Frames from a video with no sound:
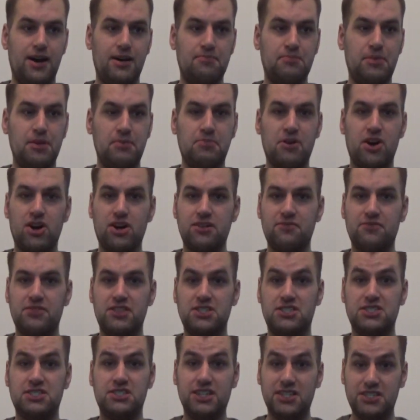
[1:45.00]
be part of
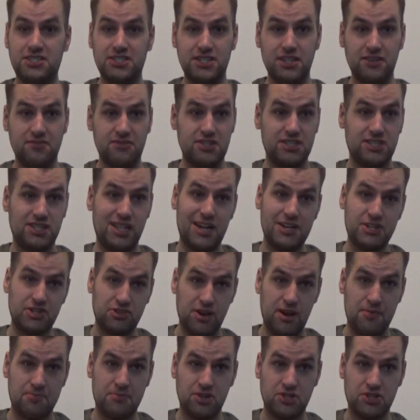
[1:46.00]
this season of the Slash
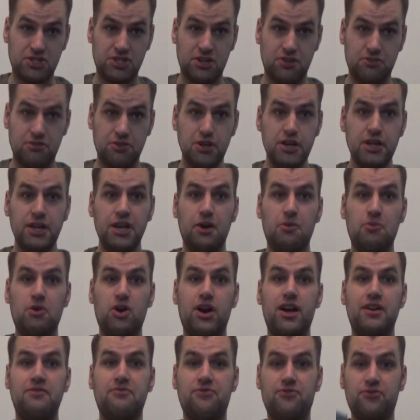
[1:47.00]
Raptor show,
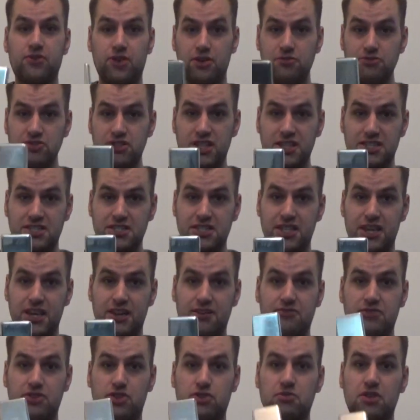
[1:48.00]
where I froze this
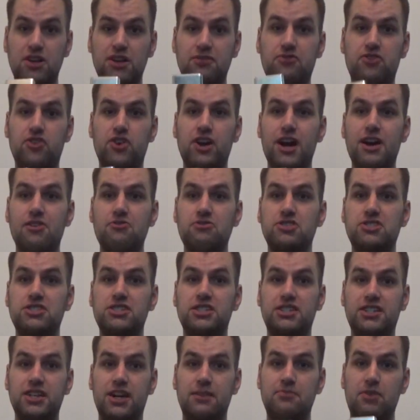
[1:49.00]
thing for 24 hours
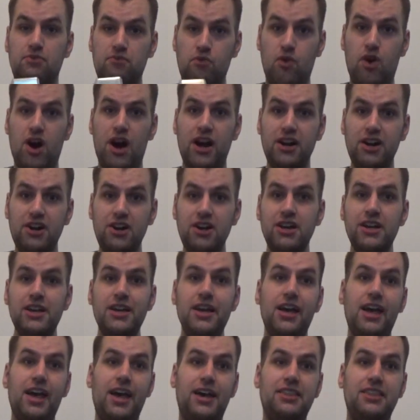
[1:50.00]
in a tub of water,
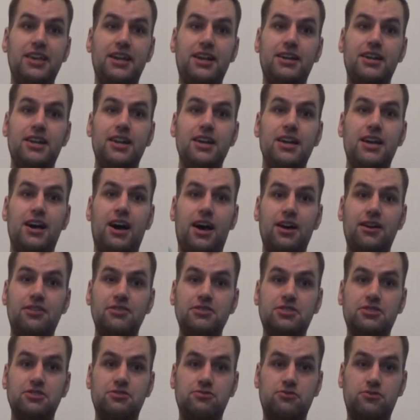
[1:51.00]
and then I
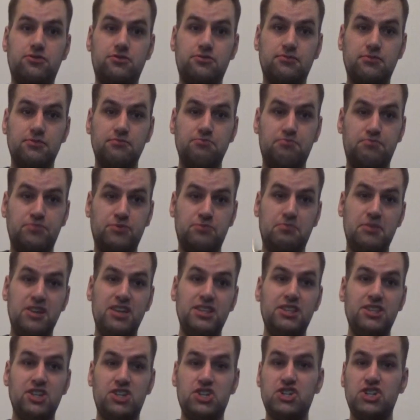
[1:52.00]
also
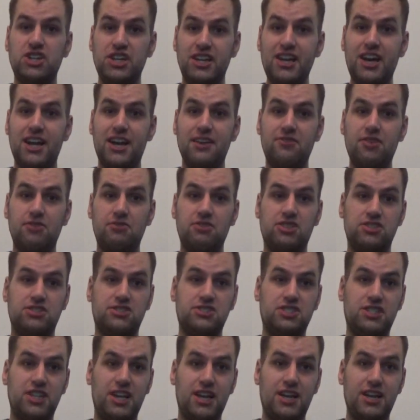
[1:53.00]
beat the shit out of it with a
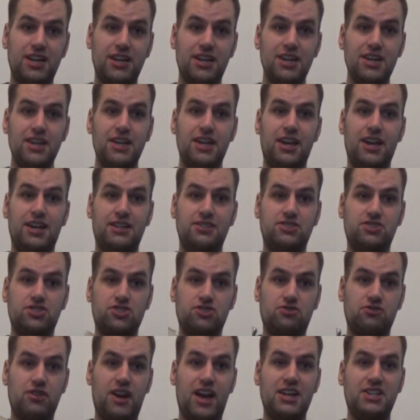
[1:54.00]
stick and
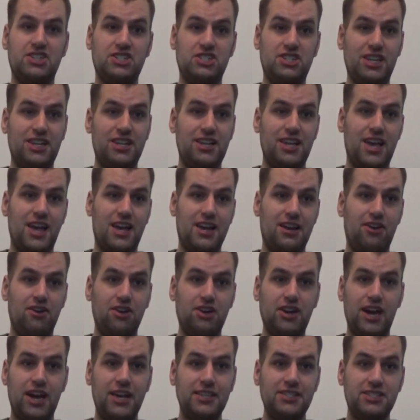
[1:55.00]
scratched it and
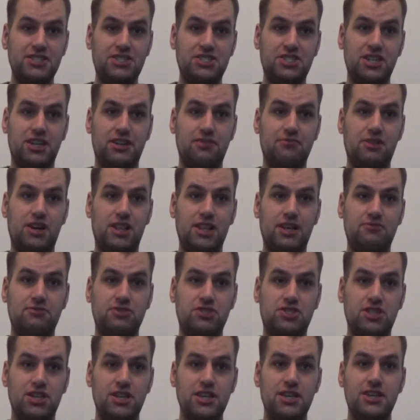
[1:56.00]
all kinds of shit while it
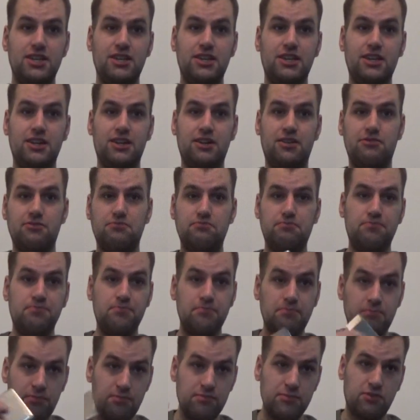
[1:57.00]
was, you know,
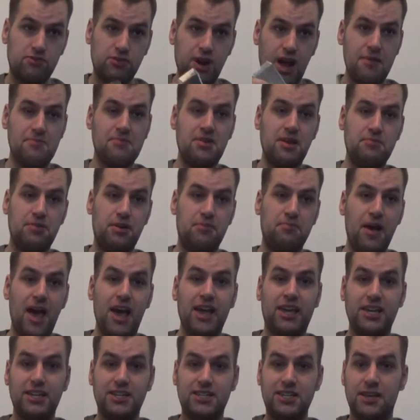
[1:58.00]
wrapped up in
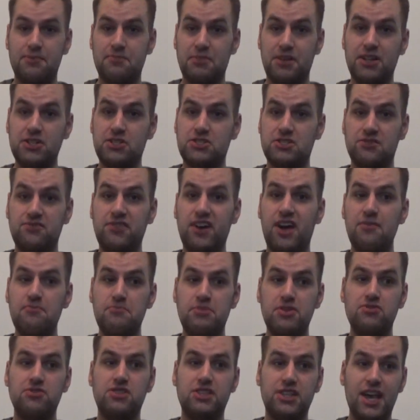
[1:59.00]
packing tape, and it survived
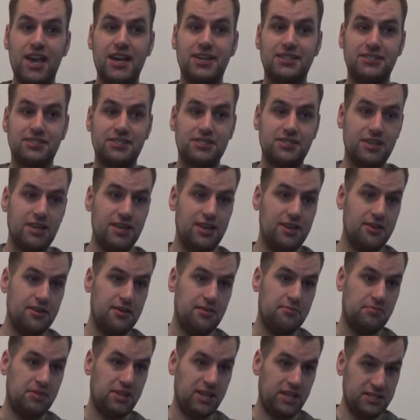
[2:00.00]
both tests.
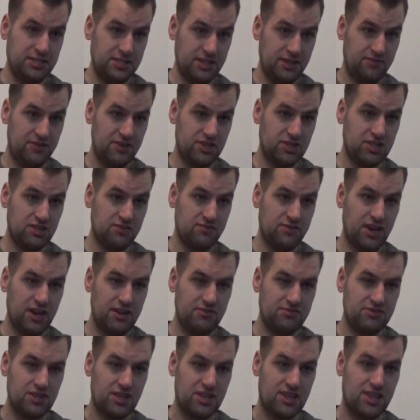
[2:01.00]
But let's see if it
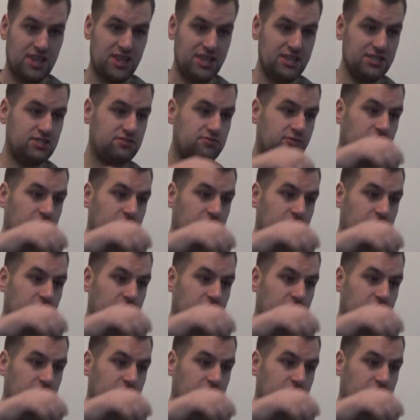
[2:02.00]
survives this